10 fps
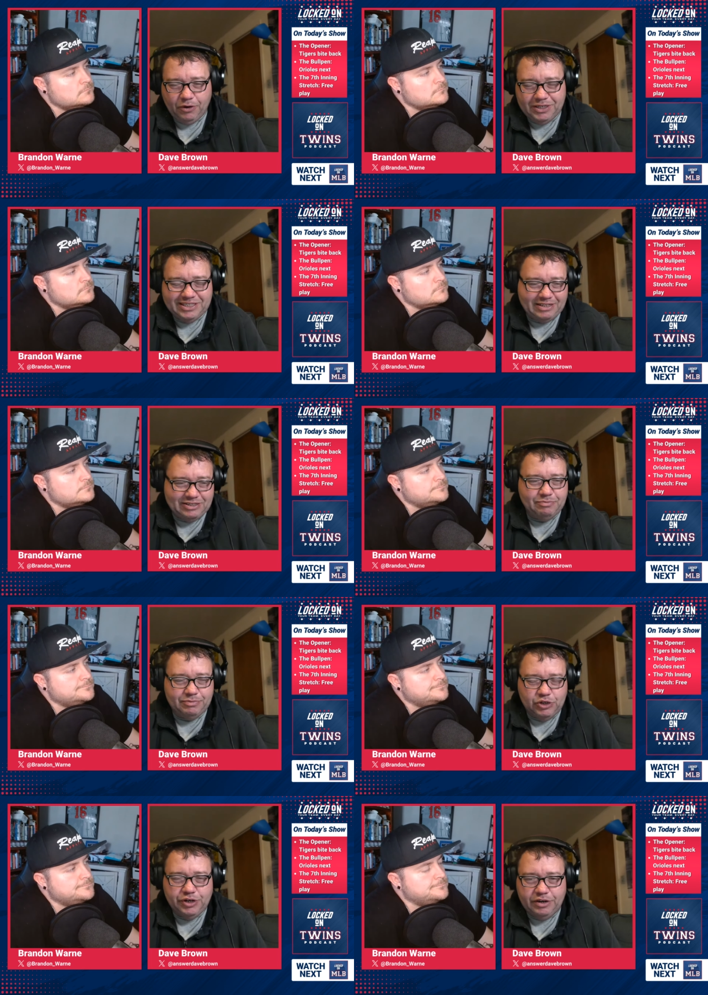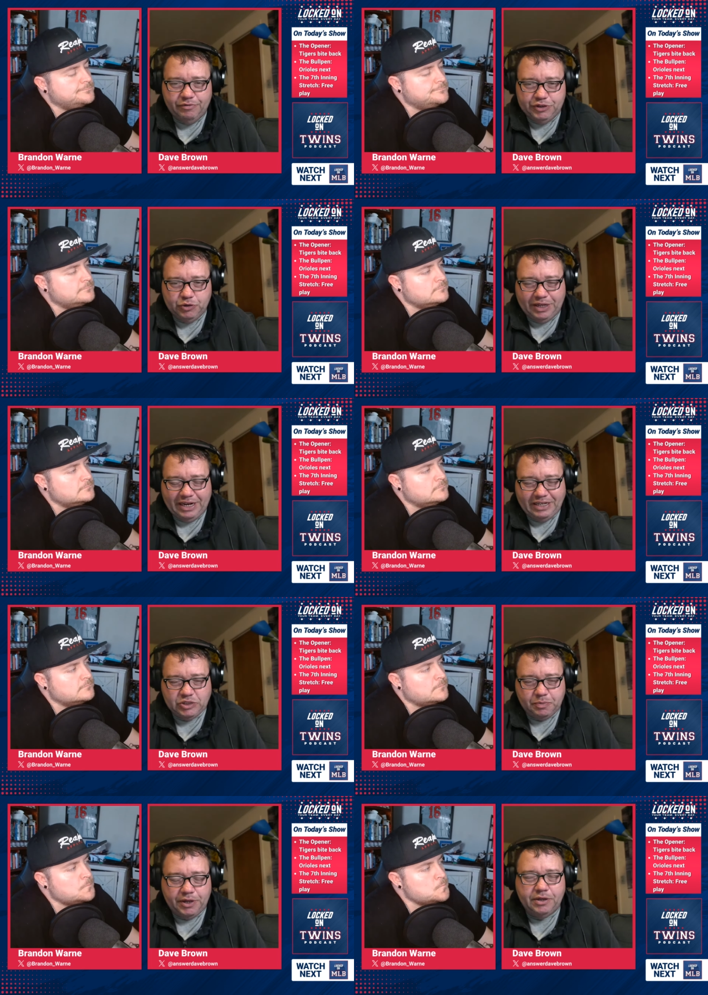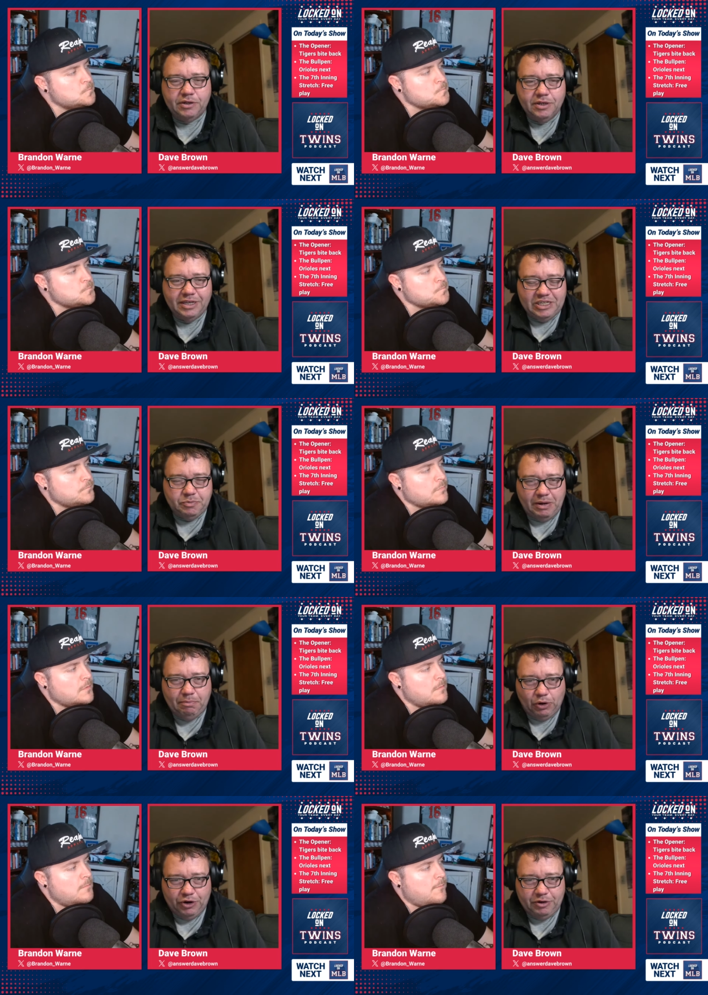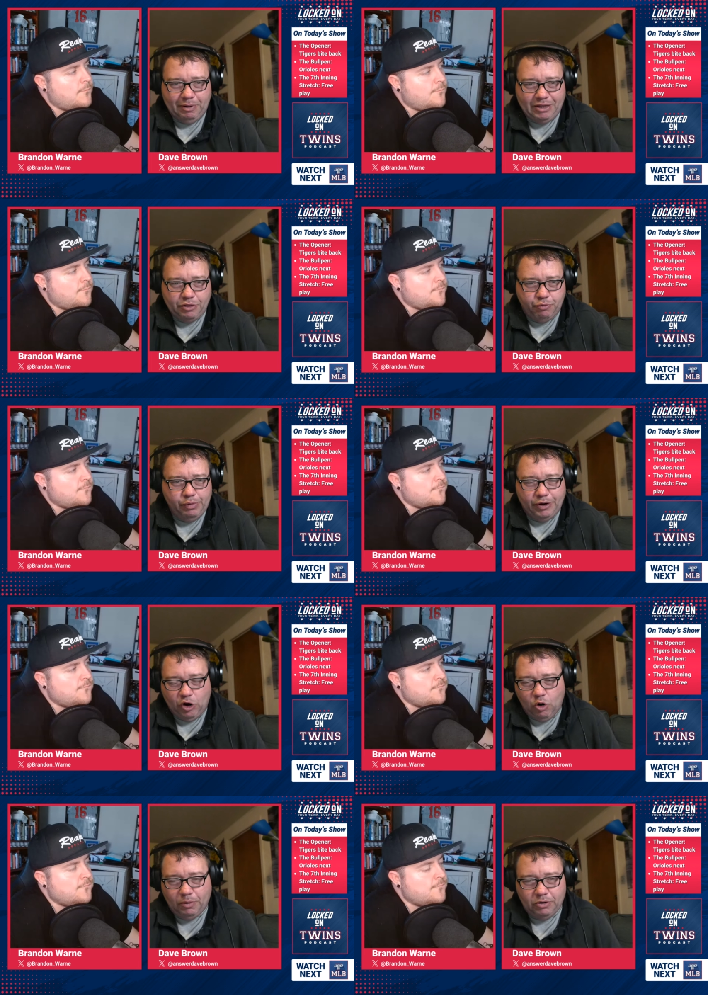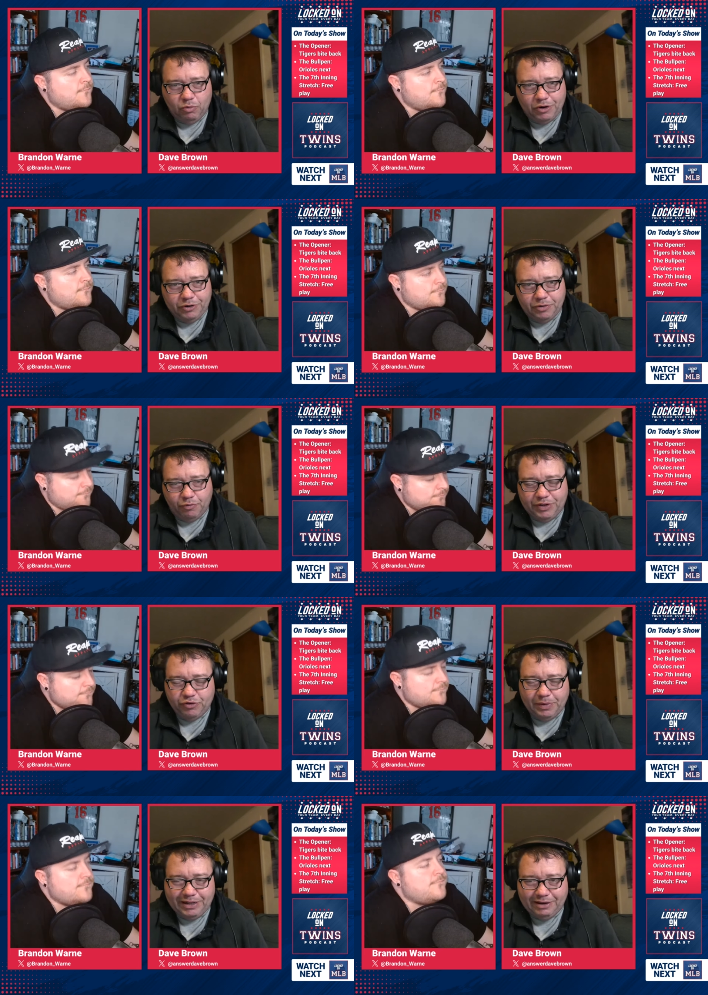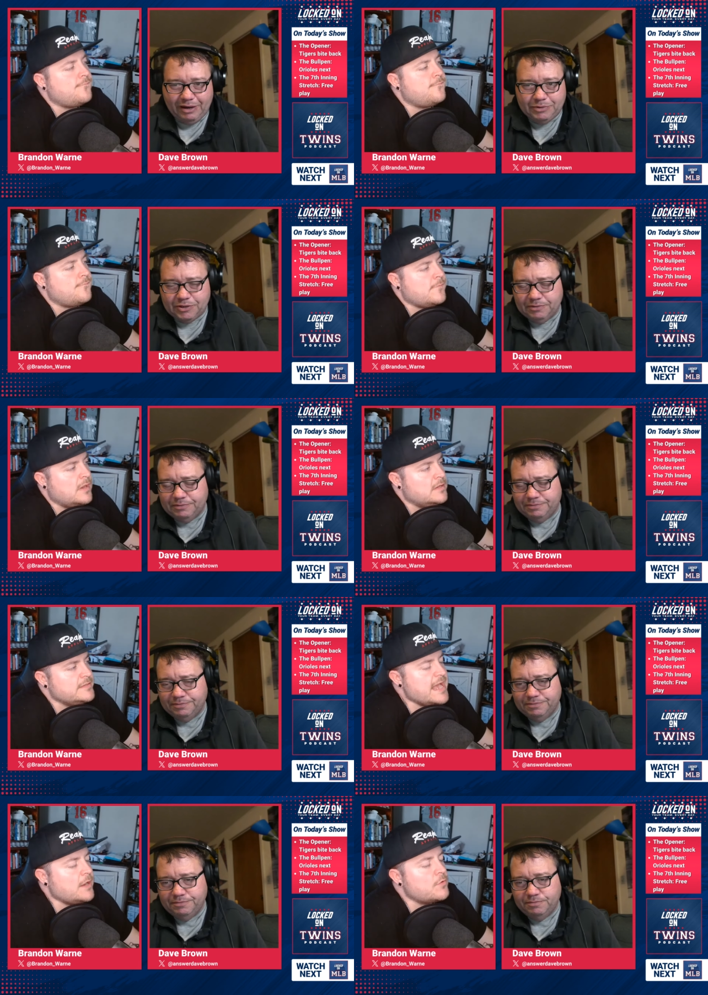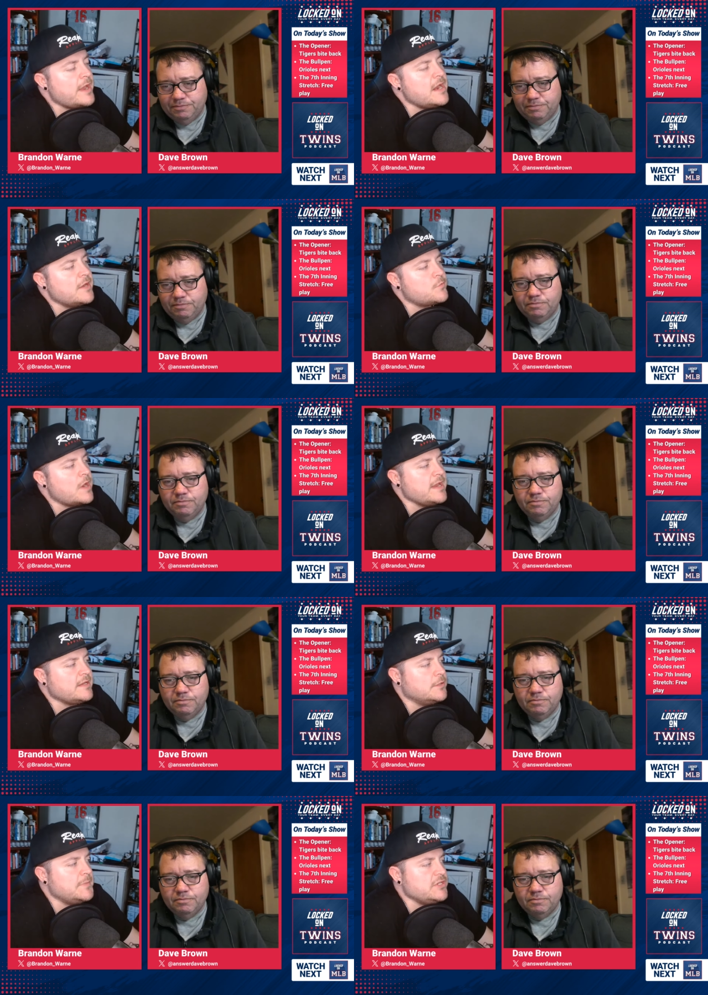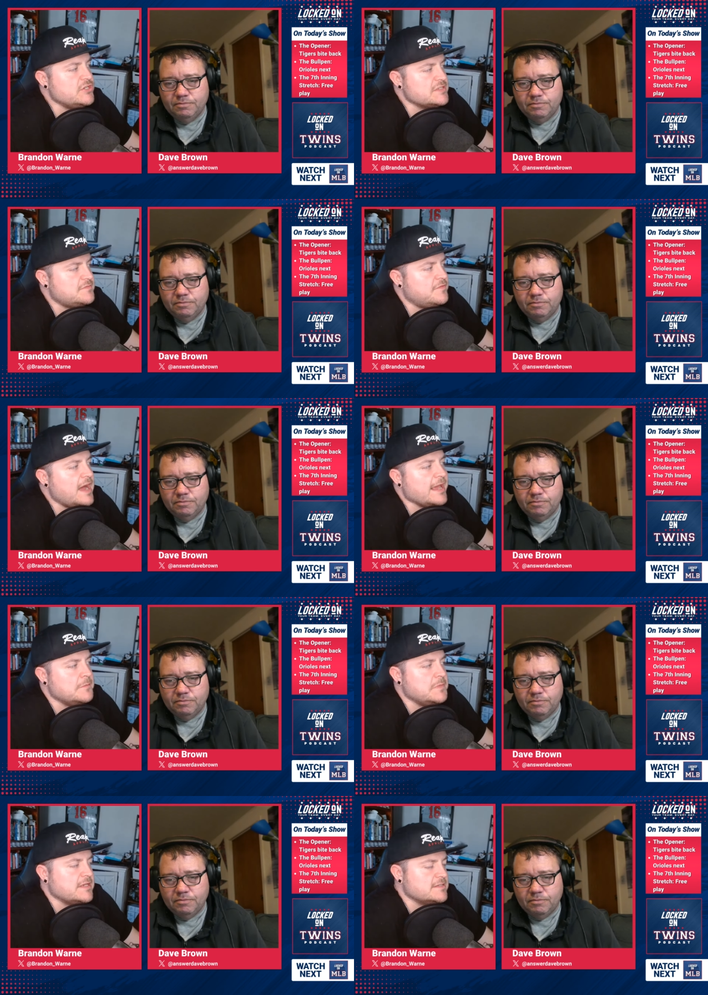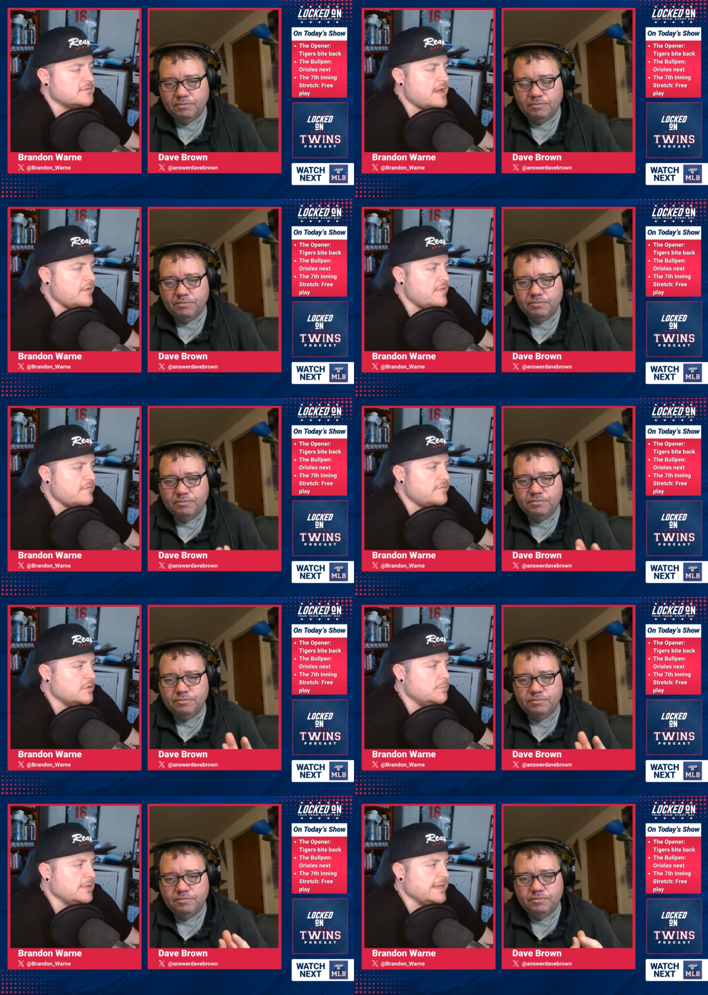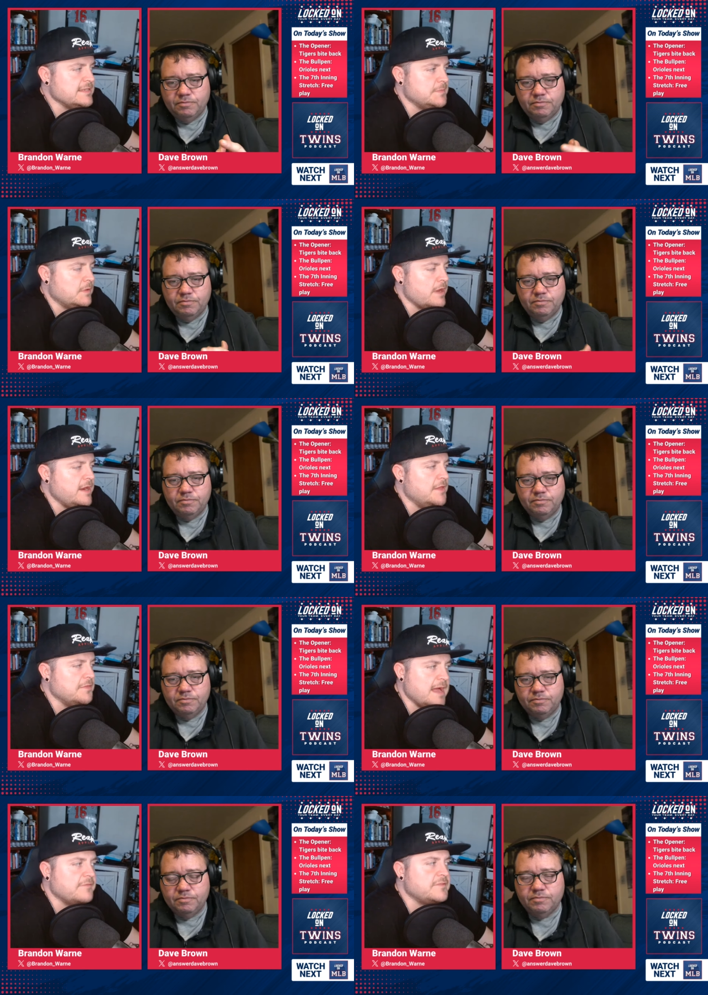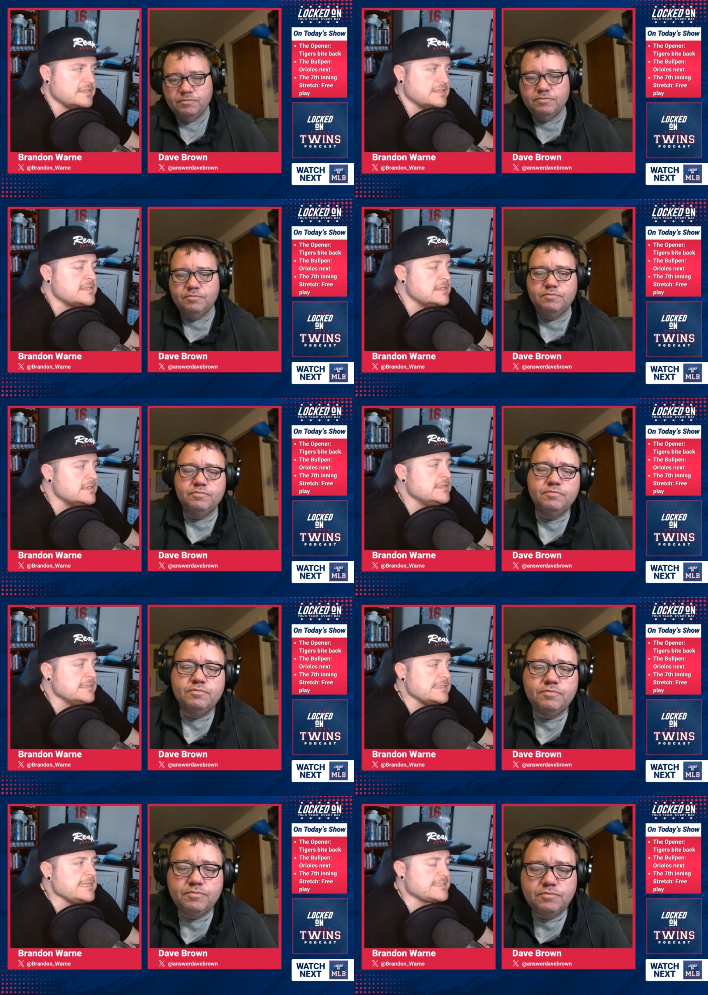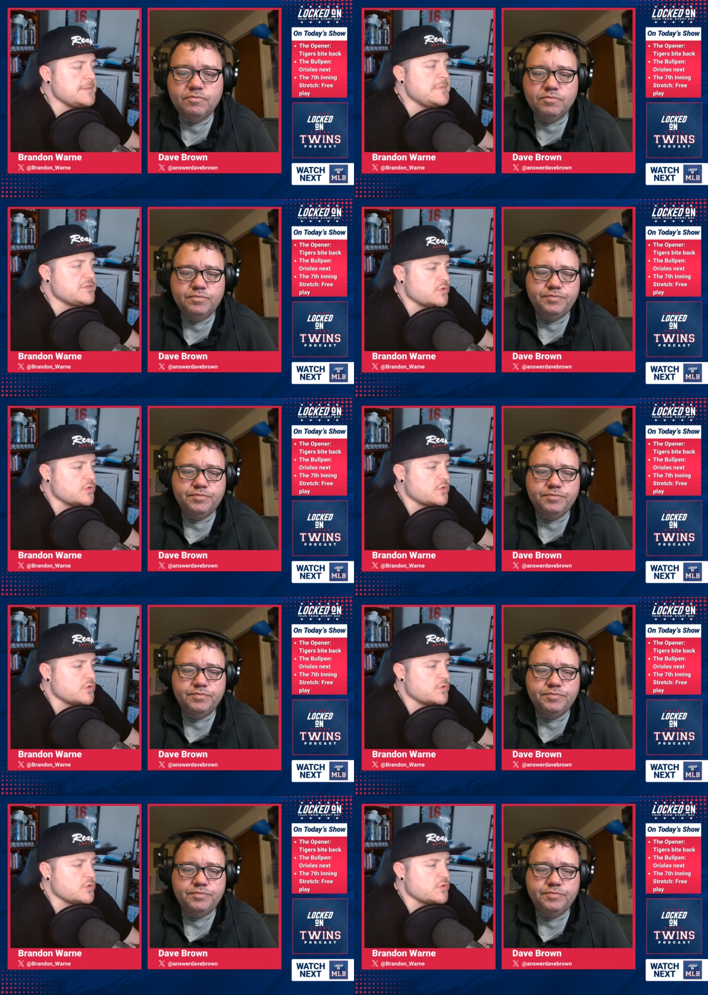Speaker 1: He's had some good individual innings, but he's been burned by the three run homer one or three too many times.
Speaker 2: Yeah, right on right, he'll be just fine because of how that field plays. But right on left is it's going to be